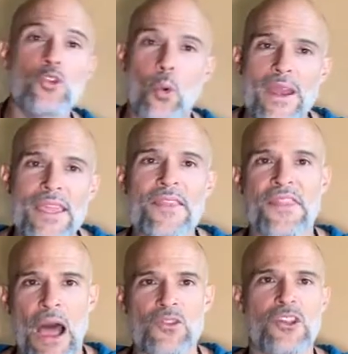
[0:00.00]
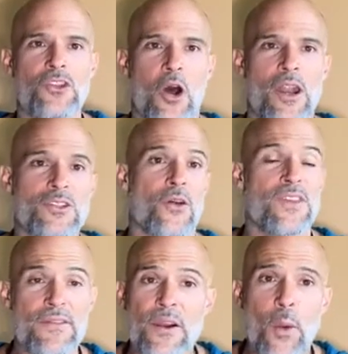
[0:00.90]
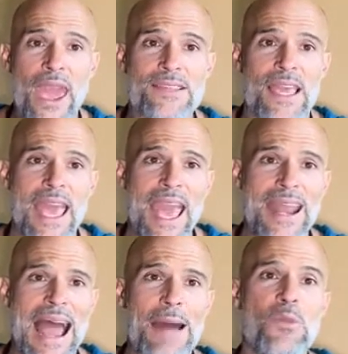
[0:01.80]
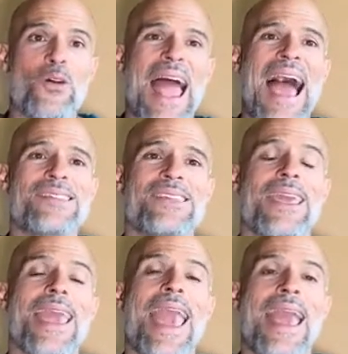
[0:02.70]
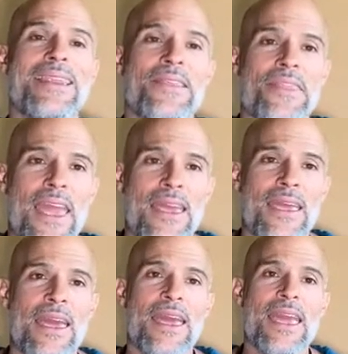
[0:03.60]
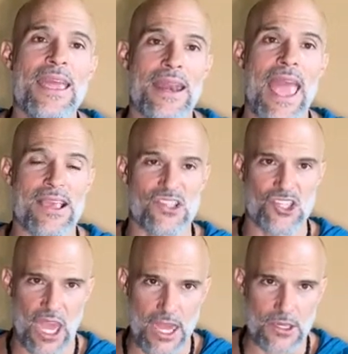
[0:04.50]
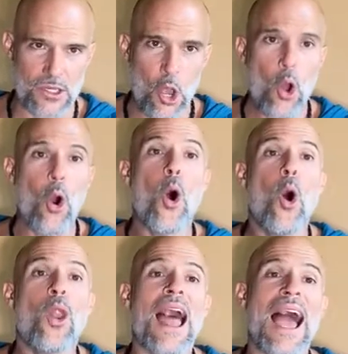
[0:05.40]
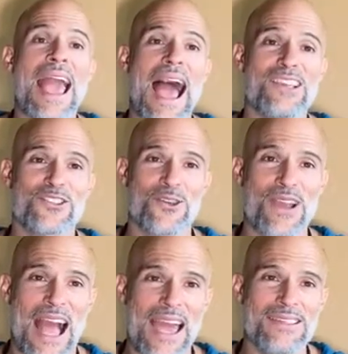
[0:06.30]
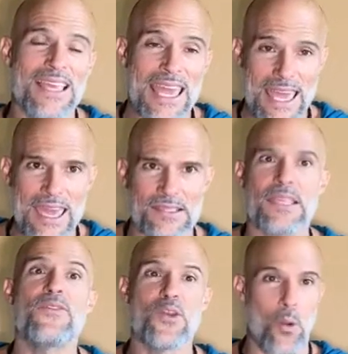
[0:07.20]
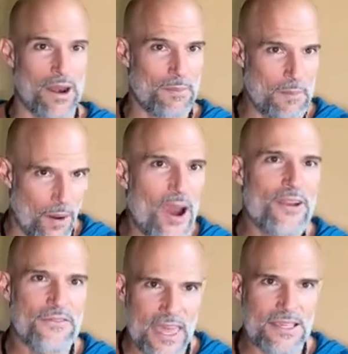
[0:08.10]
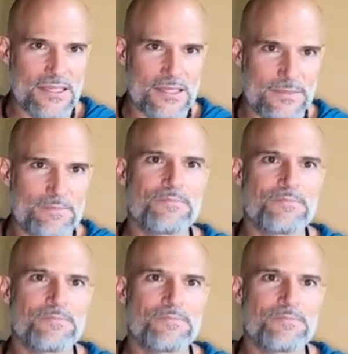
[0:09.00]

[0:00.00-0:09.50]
$20,000 of giveaways, and I'm not asking anything in exchange. All I ask you guys is, if you want to be part of this,